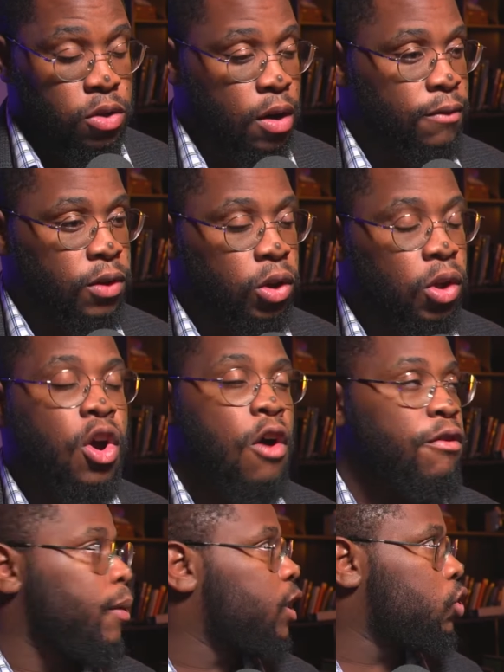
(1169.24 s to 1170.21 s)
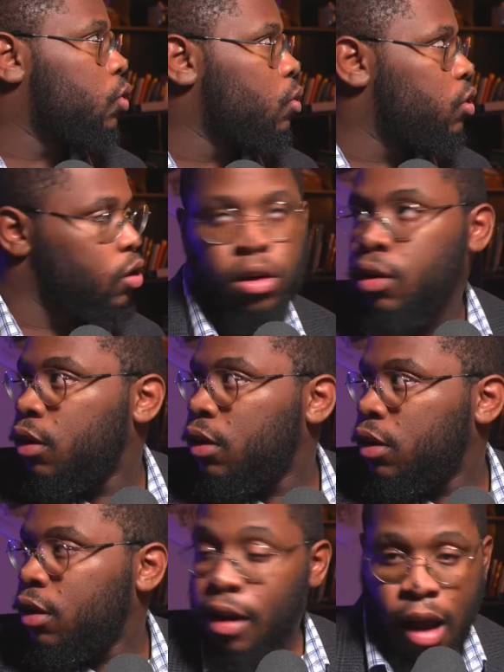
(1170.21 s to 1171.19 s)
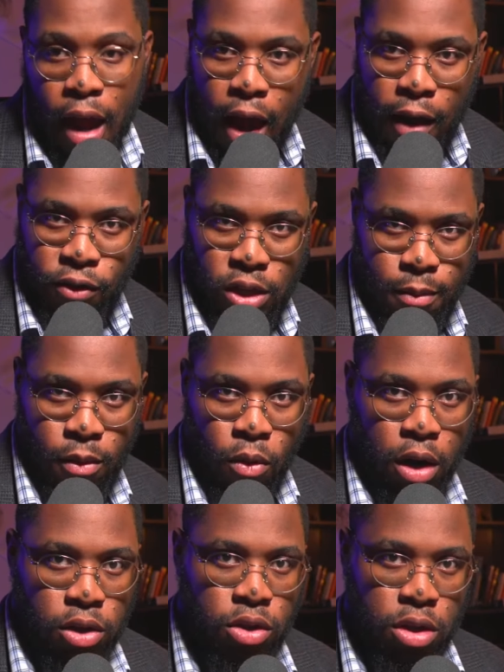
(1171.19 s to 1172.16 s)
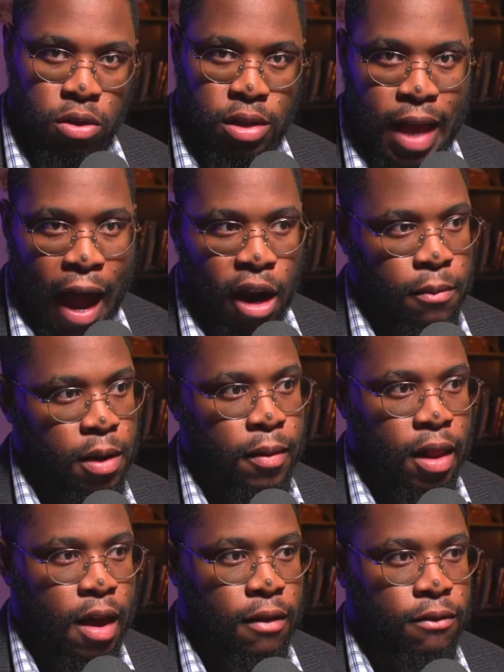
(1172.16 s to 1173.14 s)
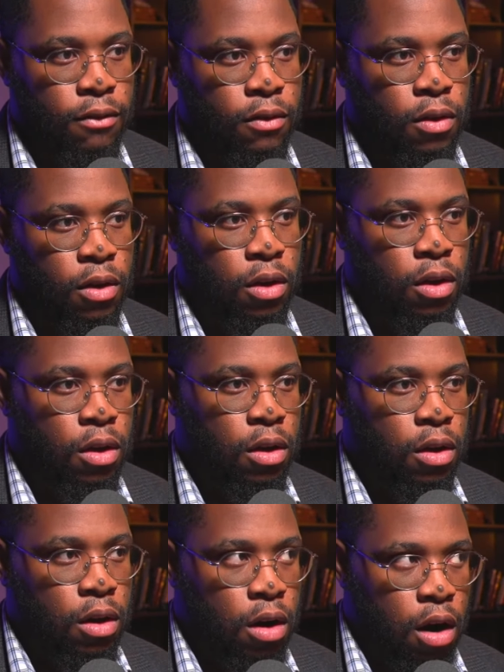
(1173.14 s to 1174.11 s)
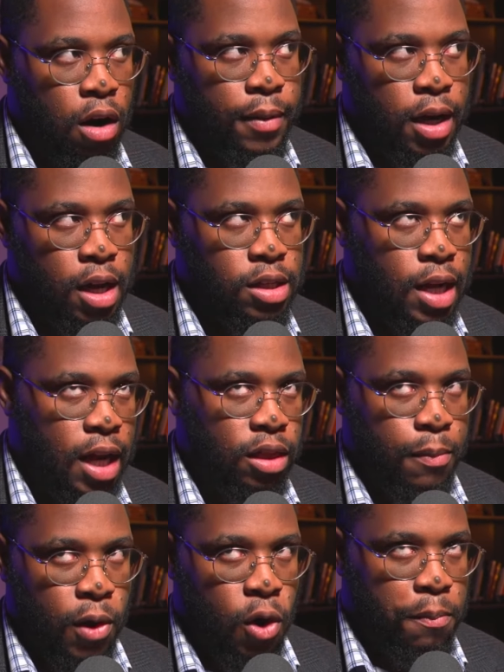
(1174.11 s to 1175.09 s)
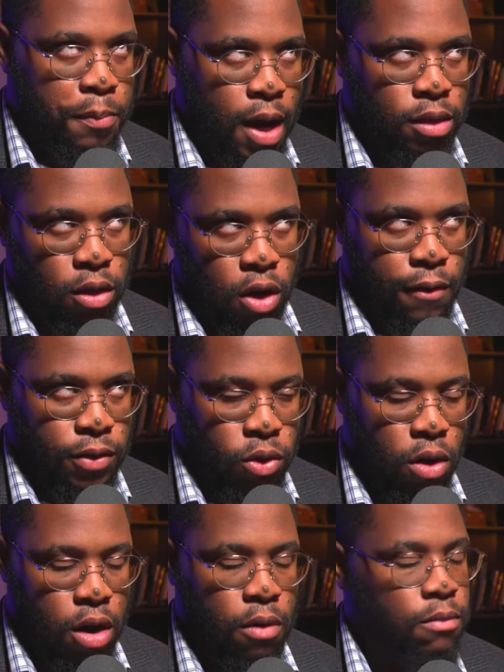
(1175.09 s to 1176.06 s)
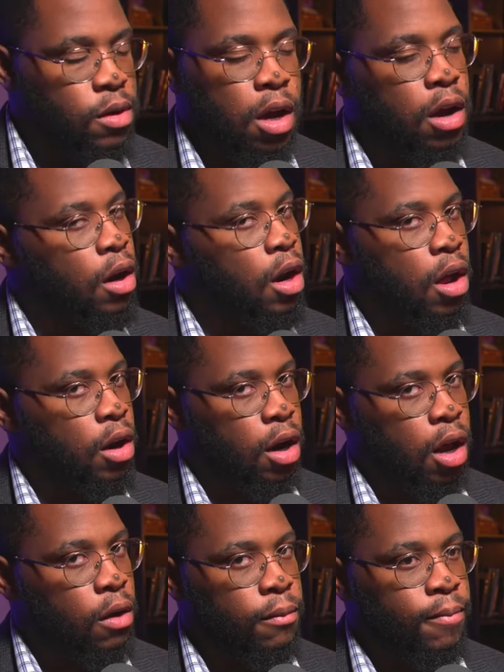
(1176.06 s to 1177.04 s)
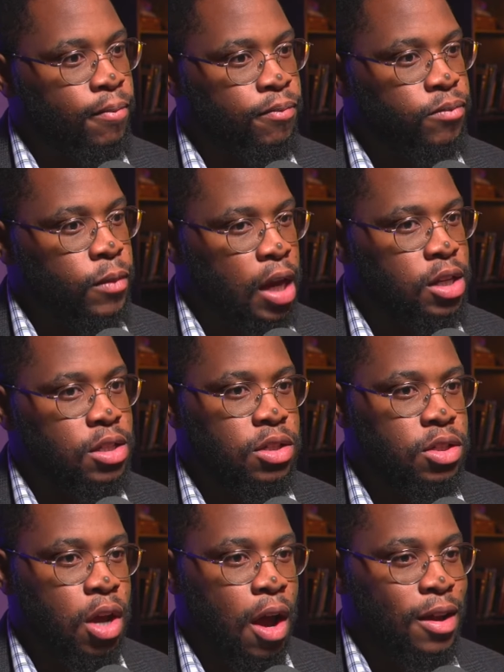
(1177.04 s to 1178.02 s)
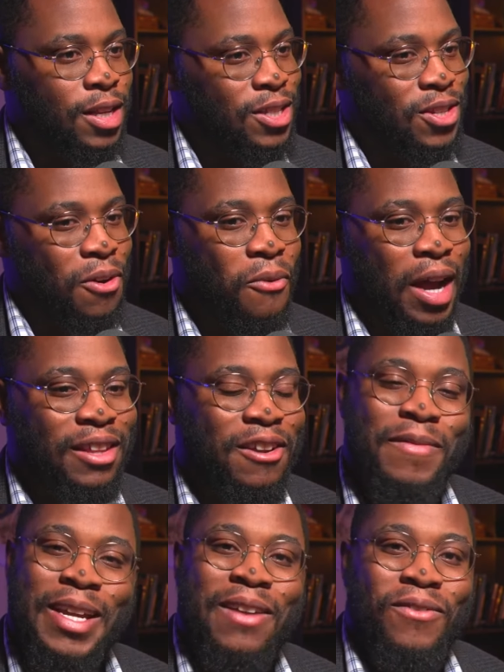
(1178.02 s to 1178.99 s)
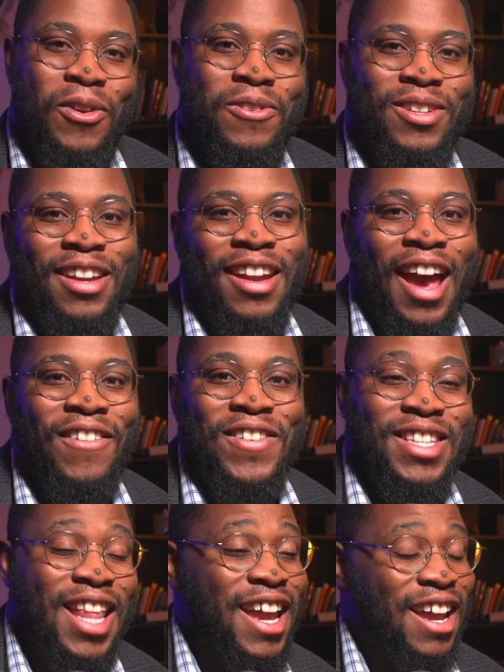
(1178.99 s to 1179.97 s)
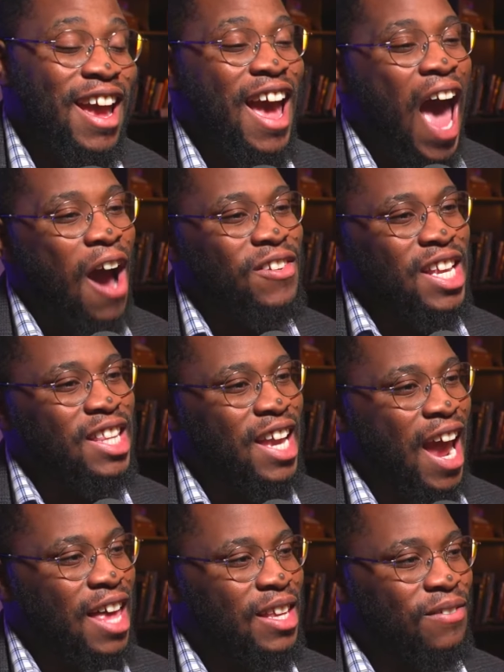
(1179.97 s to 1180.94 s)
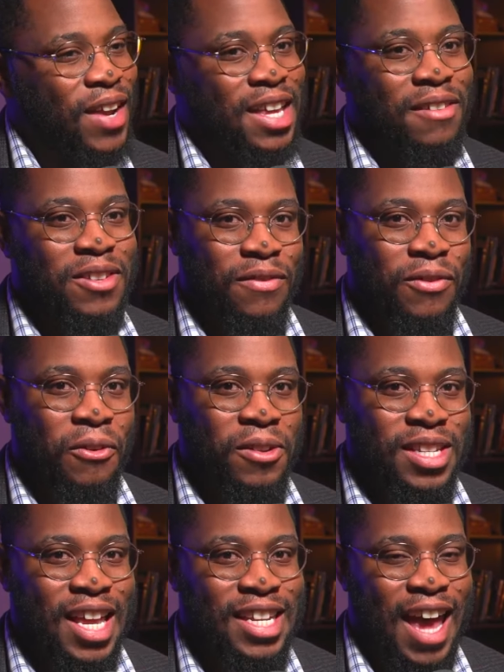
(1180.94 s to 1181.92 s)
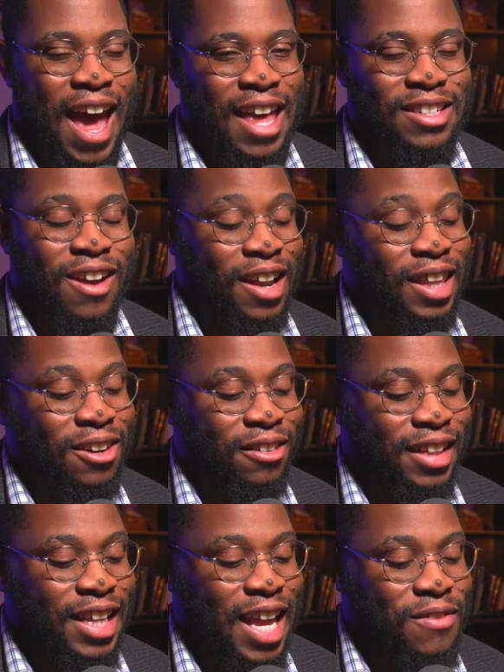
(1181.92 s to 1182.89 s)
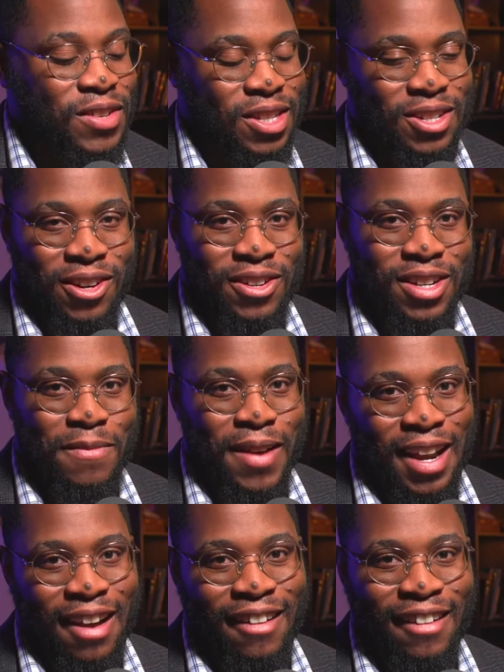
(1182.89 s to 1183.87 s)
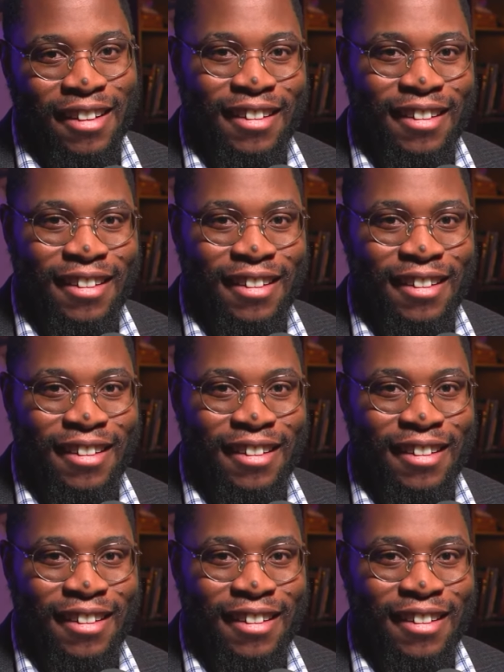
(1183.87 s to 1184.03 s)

I don't have to look over my shoulder every time I want a traditional sacrament in my life. Oh, because you hate the Pope and the Novus Ordo. No. I just don't want there to be confusion. I would just like the Catholic faith. How difficult is that to ask? God literally gave us the church. Come on now.